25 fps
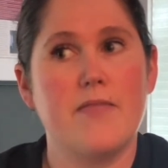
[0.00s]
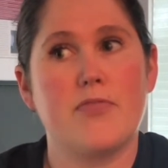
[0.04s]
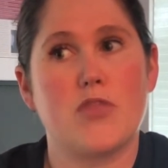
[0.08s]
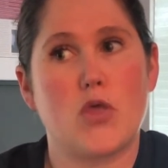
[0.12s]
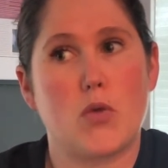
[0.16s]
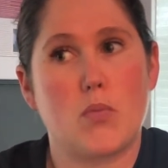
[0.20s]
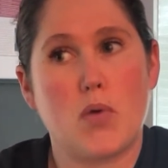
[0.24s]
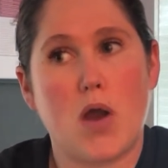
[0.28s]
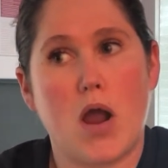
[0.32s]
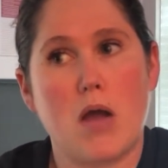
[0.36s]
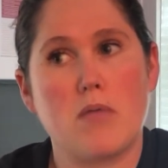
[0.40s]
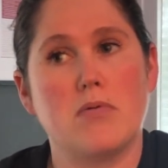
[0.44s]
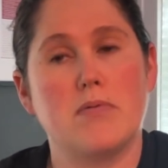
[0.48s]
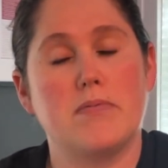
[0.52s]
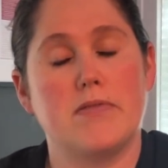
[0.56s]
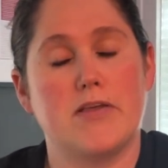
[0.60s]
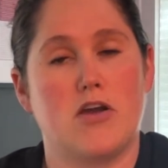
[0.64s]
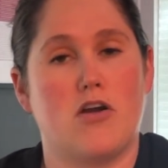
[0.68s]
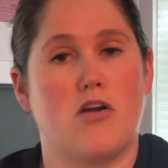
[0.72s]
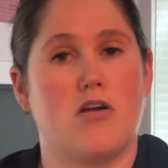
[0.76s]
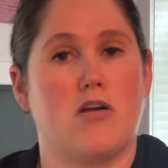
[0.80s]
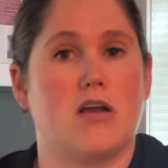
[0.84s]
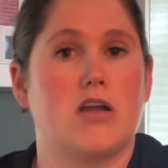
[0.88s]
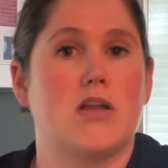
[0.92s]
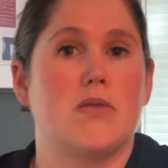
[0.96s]
they probably
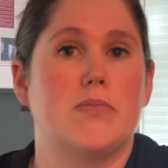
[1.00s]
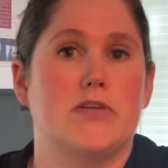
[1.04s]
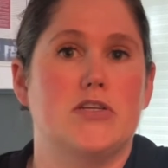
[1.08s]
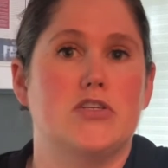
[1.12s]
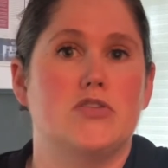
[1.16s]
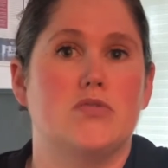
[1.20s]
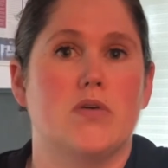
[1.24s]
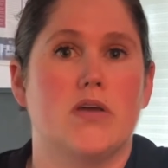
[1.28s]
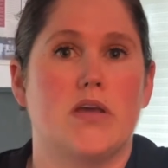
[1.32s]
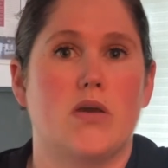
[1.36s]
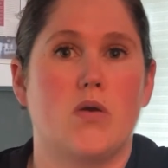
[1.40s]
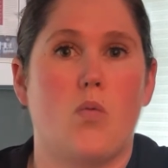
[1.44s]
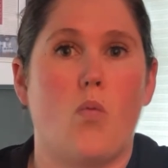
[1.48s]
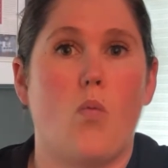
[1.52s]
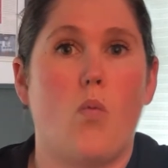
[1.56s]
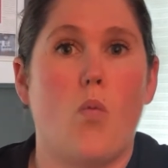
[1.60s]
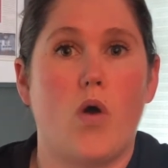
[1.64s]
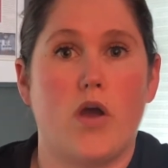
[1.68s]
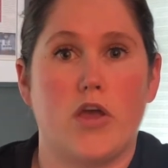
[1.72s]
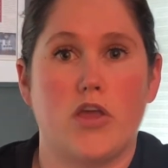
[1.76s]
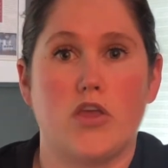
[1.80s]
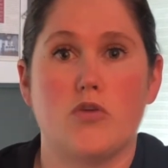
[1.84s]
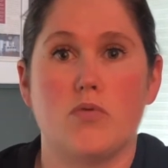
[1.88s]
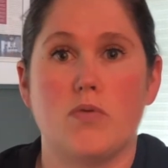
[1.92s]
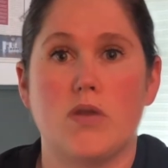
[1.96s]
aren't going to be doing
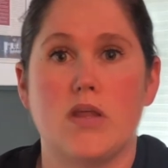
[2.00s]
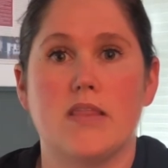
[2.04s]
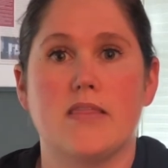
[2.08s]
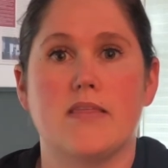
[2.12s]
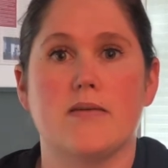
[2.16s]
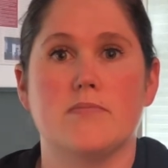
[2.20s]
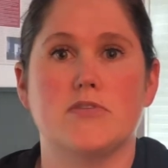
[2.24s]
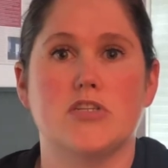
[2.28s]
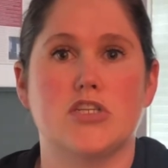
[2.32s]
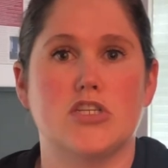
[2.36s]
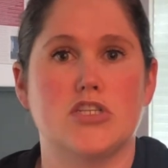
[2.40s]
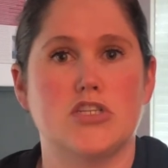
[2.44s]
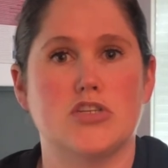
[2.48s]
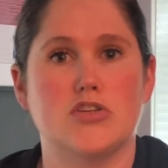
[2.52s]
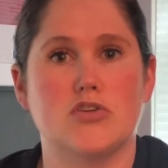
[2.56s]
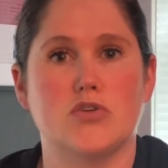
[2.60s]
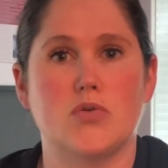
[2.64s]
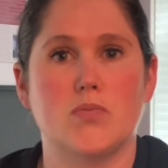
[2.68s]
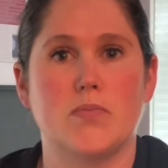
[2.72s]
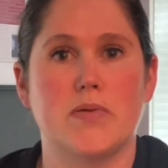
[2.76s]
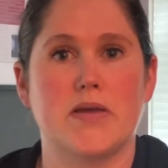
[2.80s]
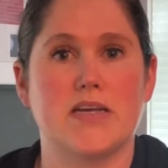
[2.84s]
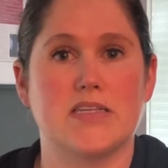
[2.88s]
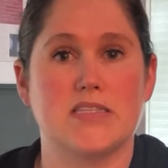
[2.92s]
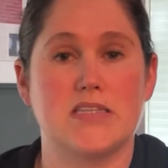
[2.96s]
what you need them to
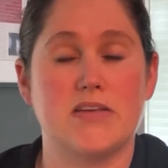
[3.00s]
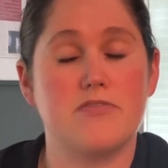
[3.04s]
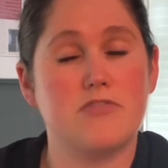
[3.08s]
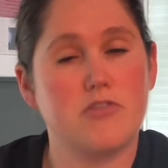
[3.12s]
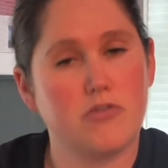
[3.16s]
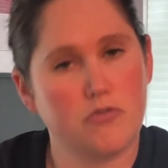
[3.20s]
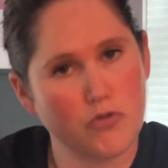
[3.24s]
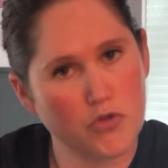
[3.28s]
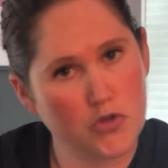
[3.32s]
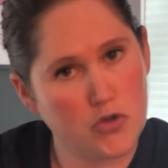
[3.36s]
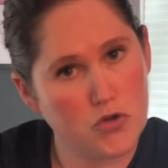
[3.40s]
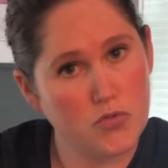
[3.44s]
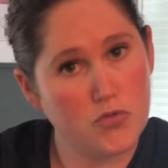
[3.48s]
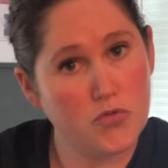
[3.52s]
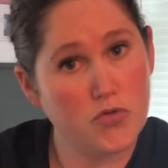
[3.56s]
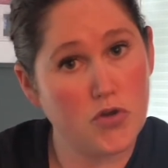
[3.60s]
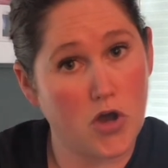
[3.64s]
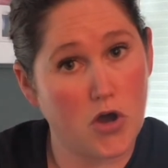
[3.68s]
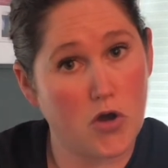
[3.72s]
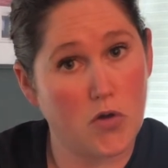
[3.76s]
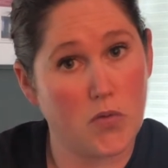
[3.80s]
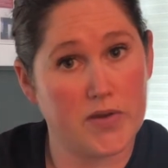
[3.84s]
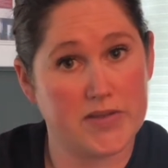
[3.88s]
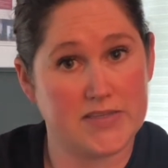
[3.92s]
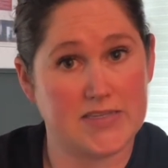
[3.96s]
do, because even though you
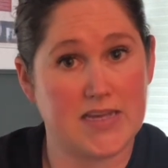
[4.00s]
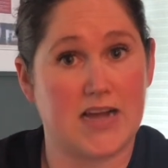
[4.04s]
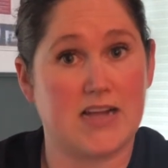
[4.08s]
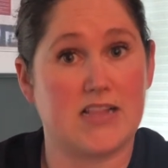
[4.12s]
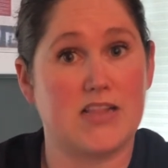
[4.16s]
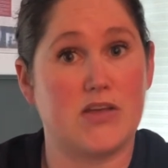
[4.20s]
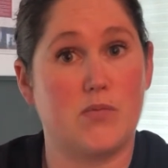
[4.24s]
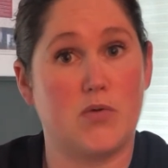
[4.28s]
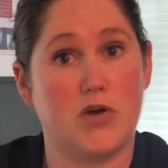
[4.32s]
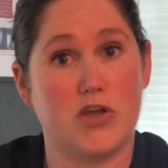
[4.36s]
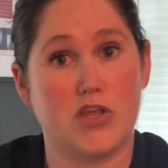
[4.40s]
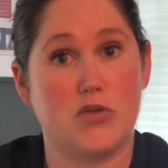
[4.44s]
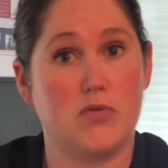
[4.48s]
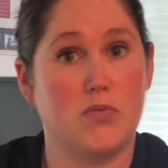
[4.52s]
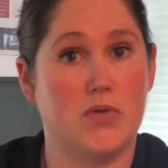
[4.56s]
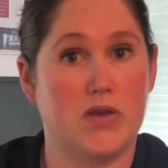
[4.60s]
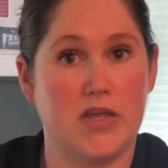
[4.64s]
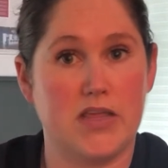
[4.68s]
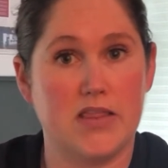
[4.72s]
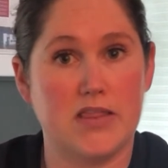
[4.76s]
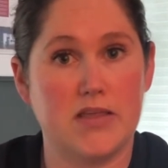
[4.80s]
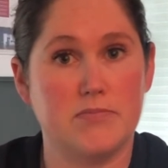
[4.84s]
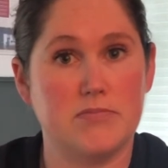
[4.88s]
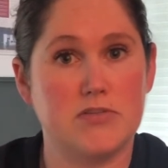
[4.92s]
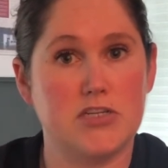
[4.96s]
know exactly what you
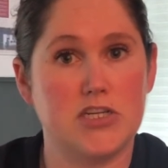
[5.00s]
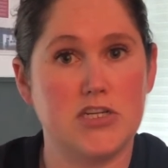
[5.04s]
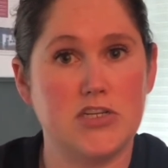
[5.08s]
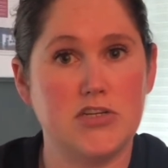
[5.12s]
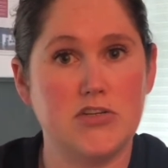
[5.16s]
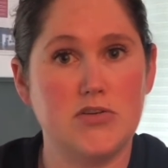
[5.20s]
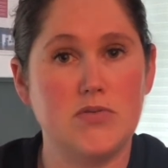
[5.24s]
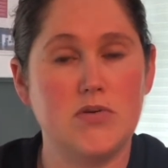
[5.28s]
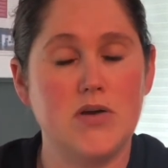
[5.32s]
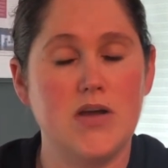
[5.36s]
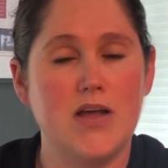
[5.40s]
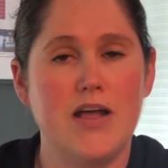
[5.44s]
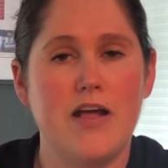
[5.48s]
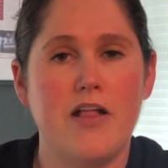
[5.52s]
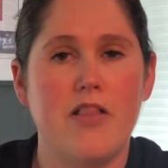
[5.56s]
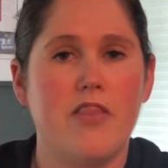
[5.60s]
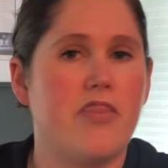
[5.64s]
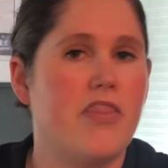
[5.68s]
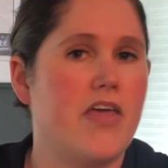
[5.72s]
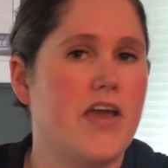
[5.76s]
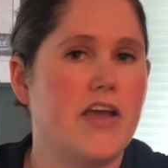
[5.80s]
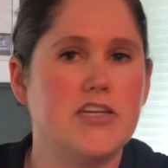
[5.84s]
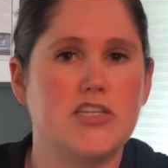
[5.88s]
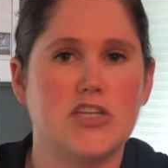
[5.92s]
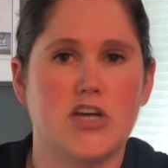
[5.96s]
need them to do,
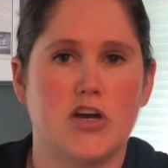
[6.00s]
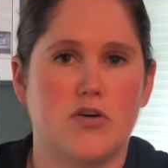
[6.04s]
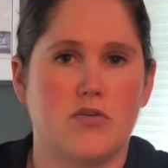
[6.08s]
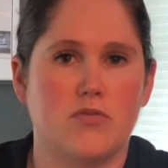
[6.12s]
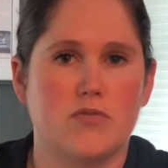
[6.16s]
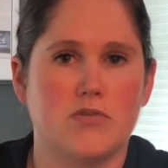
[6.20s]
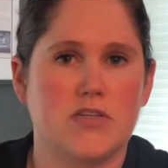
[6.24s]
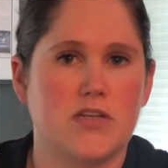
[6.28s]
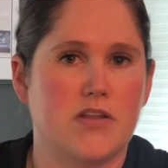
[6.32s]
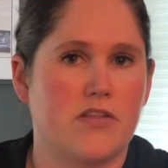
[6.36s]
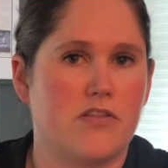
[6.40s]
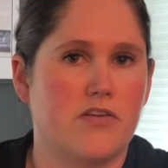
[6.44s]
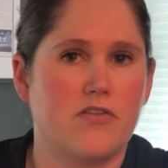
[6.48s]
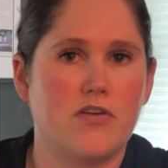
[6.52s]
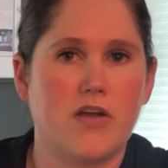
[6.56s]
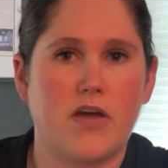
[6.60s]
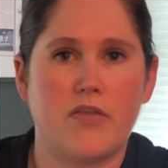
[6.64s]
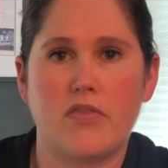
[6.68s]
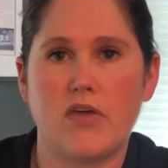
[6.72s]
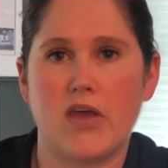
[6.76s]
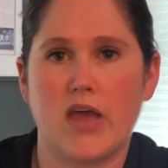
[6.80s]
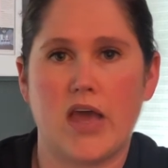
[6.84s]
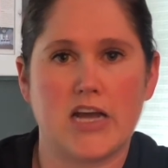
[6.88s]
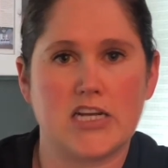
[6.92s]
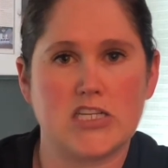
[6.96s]
they don't. They're not
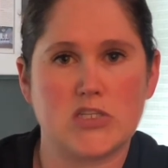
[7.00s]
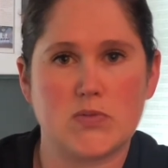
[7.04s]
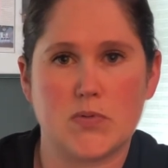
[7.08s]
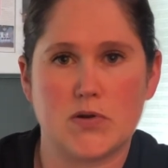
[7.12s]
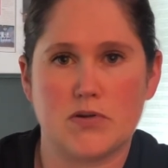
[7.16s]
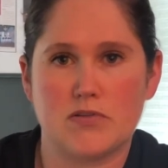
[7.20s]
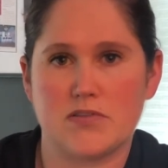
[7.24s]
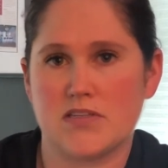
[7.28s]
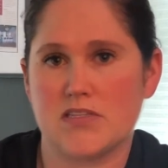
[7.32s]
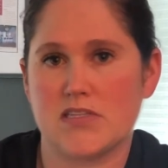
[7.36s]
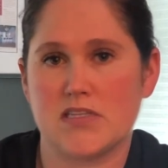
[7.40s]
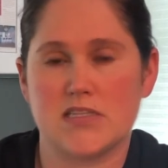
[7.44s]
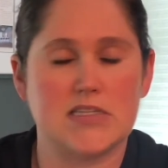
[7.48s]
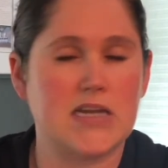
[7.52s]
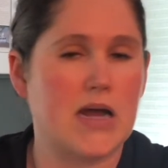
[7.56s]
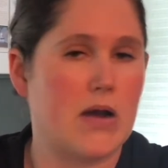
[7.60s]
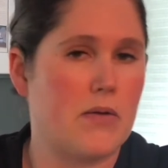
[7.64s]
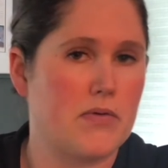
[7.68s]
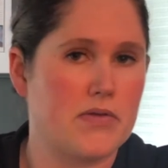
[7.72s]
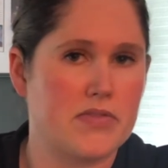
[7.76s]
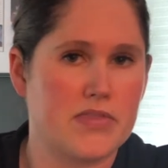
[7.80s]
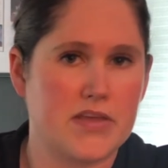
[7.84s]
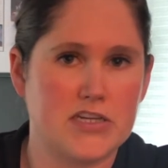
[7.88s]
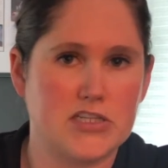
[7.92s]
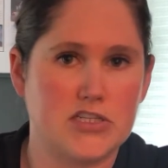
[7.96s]
the expert. This is not
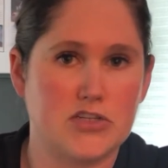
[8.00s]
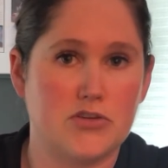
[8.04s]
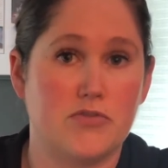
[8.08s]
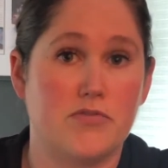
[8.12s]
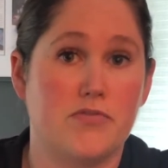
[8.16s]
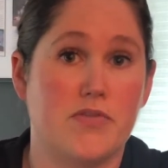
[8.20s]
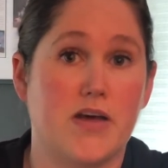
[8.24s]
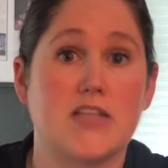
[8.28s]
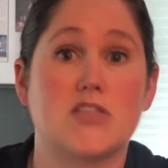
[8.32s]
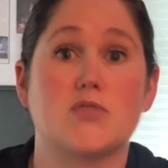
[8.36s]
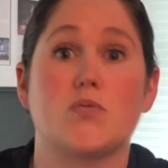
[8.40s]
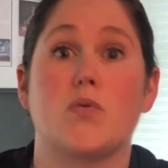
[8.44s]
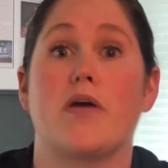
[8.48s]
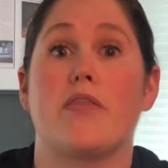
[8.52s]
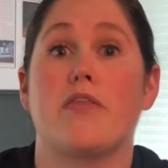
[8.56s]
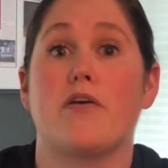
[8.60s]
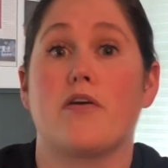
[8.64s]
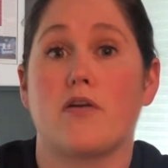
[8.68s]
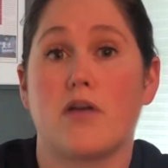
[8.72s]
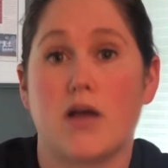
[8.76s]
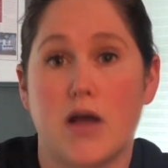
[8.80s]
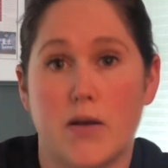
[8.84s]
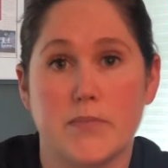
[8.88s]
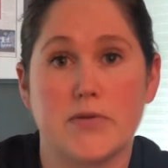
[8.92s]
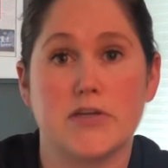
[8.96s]
what they do. That's why they're
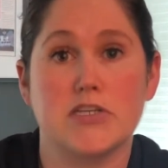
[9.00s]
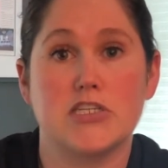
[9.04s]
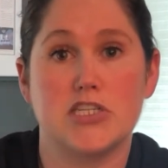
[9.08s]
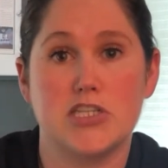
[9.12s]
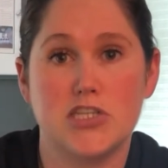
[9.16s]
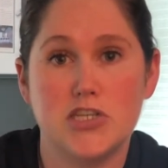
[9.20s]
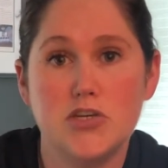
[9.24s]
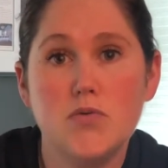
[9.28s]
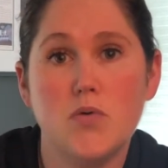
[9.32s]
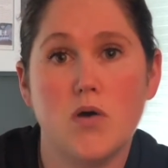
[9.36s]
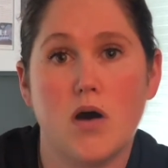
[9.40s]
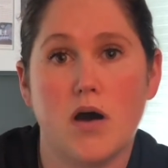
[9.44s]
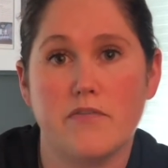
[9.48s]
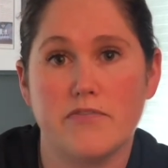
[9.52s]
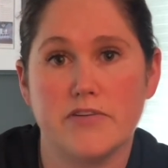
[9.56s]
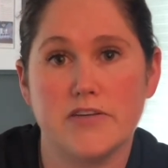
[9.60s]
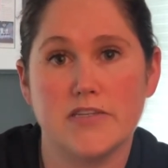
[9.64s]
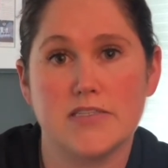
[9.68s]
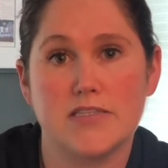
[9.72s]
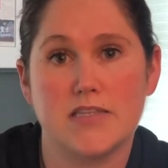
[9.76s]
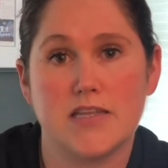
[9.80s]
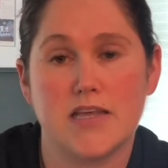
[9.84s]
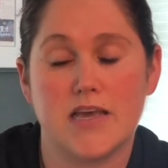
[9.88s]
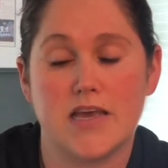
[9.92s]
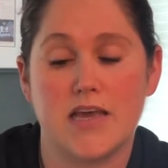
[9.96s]
coming to you,
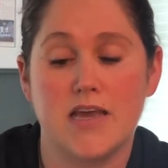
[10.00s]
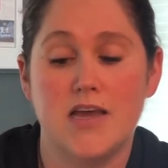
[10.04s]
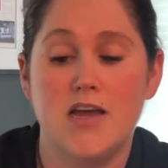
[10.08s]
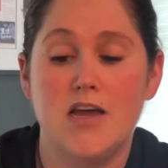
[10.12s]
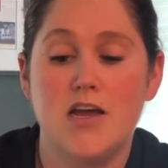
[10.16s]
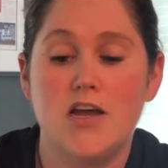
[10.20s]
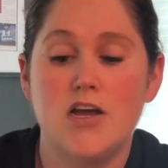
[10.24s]
obviously.